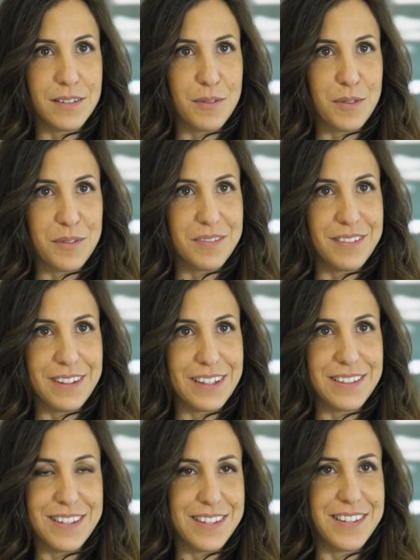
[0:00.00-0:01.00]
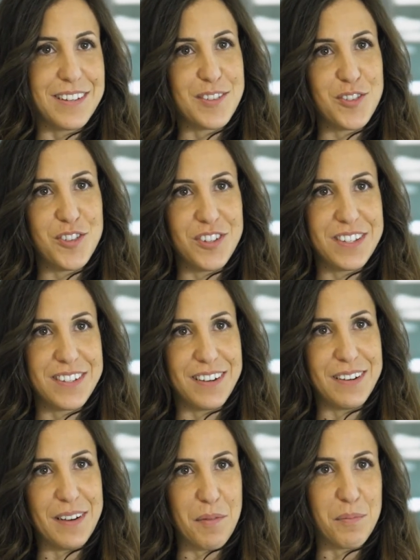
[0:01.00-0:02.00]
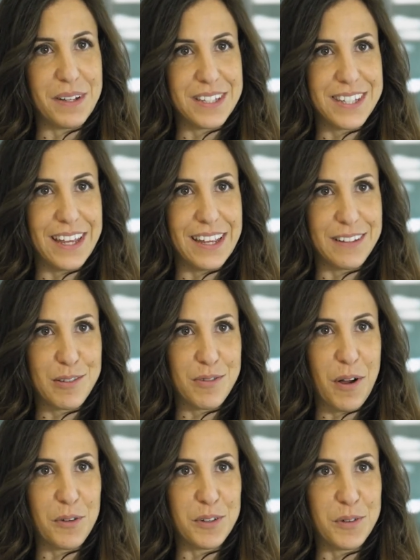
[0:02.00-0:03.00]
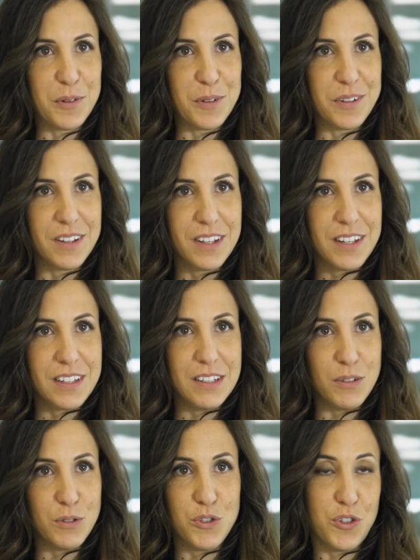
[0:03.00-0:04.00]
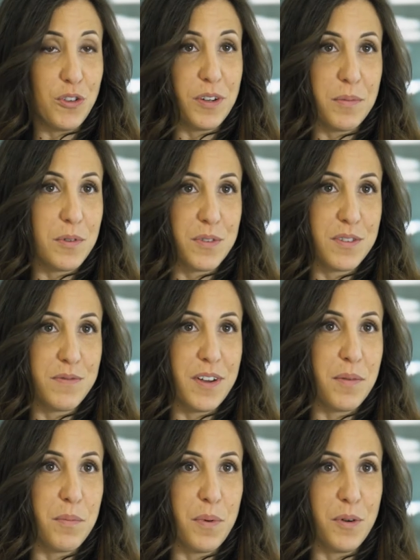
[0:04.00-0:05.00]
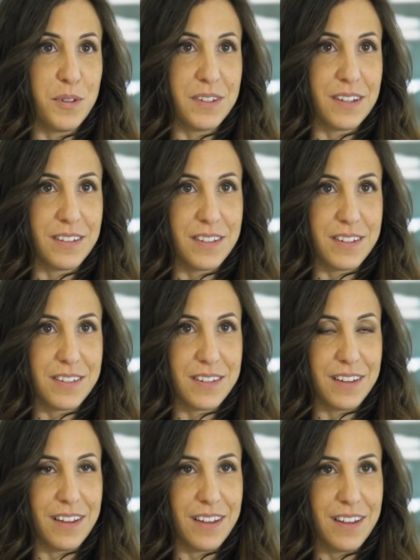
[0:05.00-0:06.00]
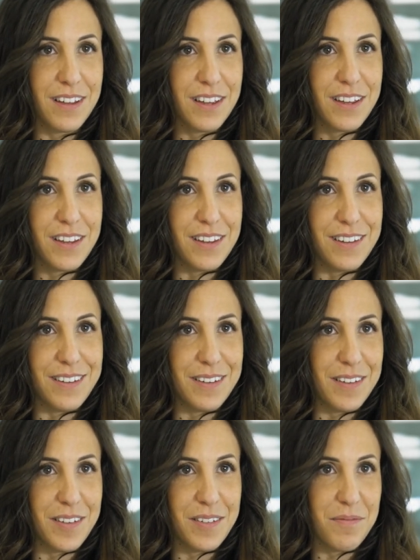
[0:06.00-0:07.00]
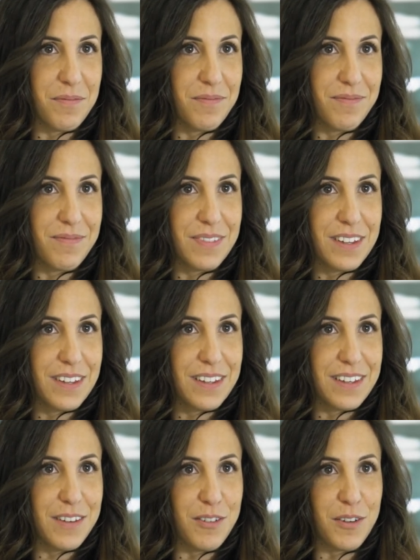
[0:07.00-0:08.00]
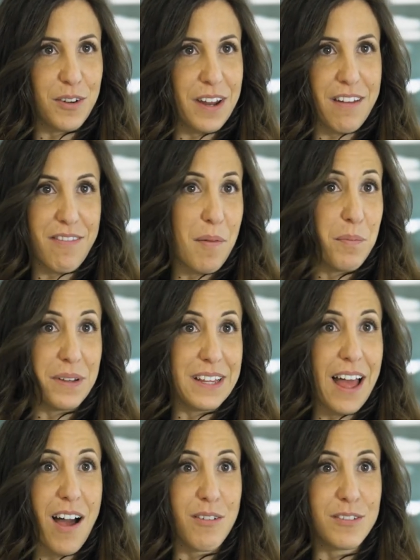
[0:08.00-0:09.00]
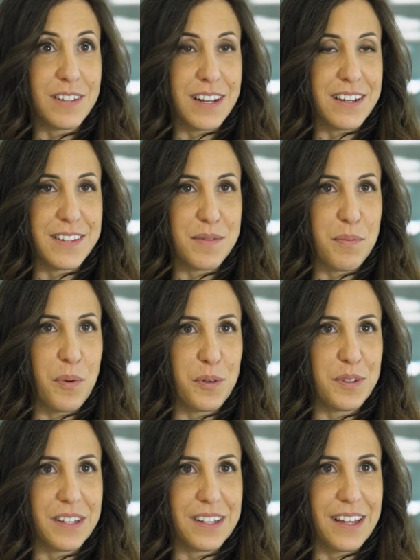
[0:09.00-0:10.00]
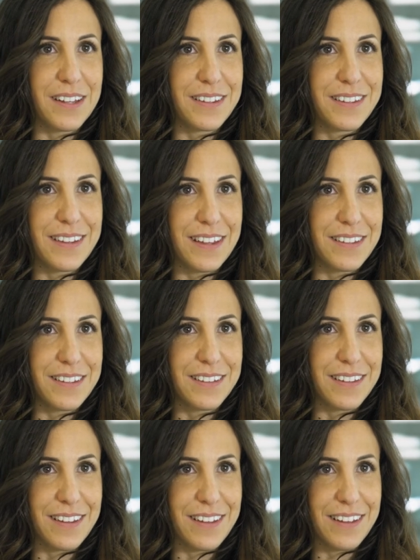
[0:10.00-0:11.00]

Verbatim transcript: um, like these synergies are maintained throughout the whole their whole journey because it's very important. It's uh, uh, you're gonna have up and down, and it's important that that uh,